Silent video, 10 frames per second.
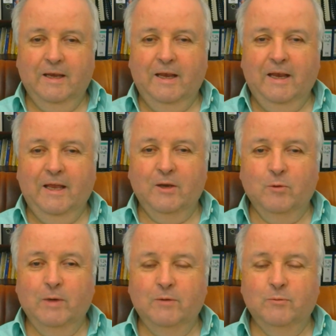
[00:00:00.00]
And
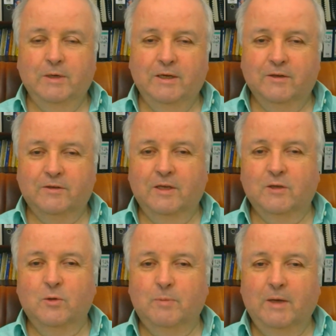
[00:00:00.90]
when we said
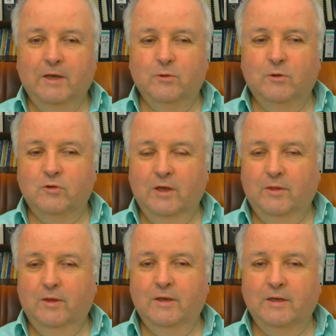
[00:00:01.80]
goodbye to each
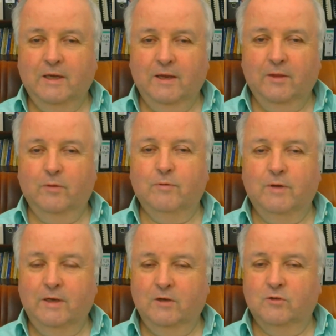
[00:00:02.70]
other, he had the
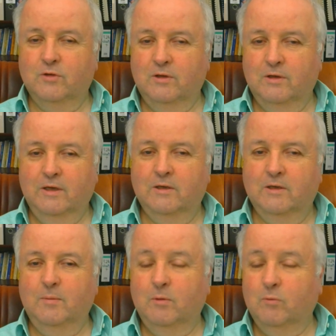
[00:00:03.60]
financial
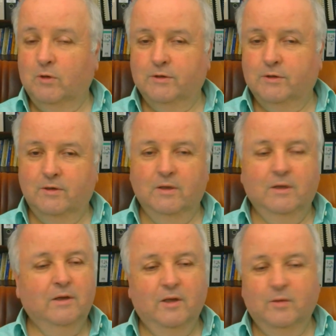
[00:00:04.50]
income he wanted,
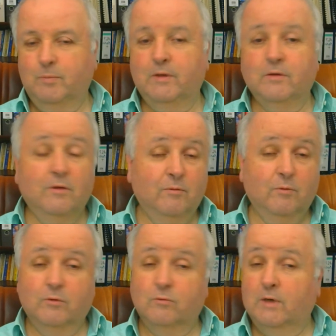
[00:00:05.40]
his business
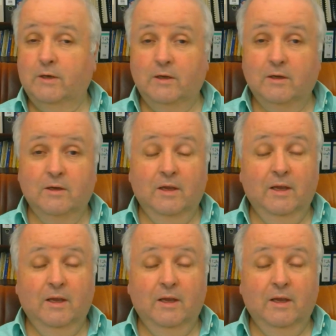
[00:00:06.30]
was running,